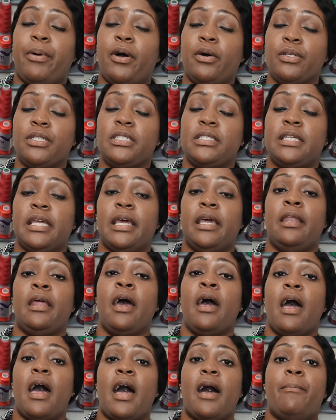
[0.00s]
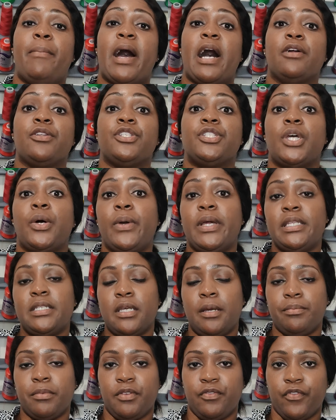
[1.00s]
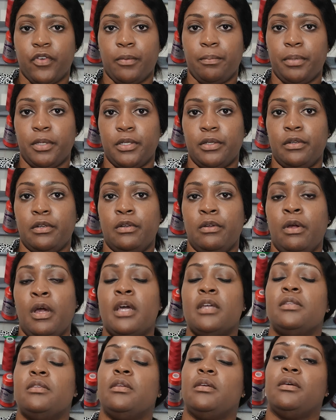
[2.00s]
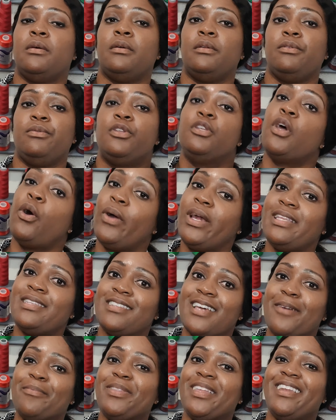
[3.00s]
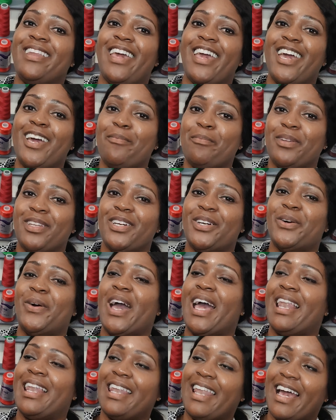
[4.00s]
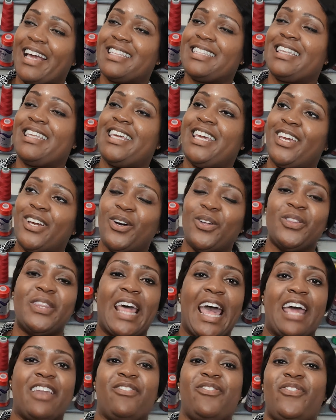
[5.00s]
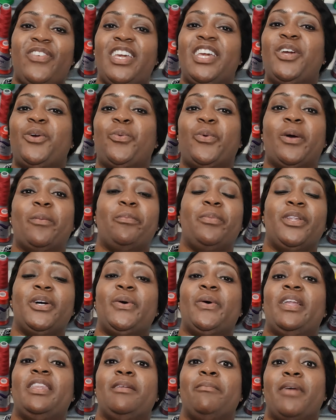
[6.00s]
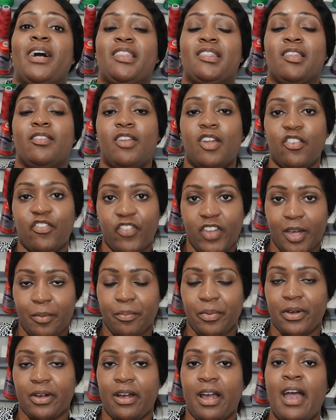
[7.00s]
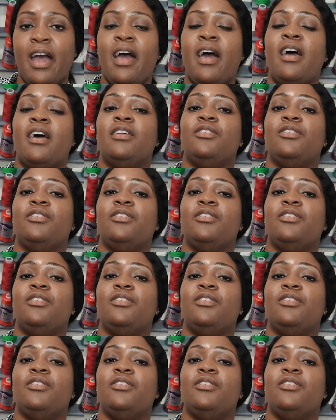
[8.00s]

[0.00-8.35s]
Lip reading: posted about sewing something for blue to sewing something in blue, and let's kill that feat with blue in the month of November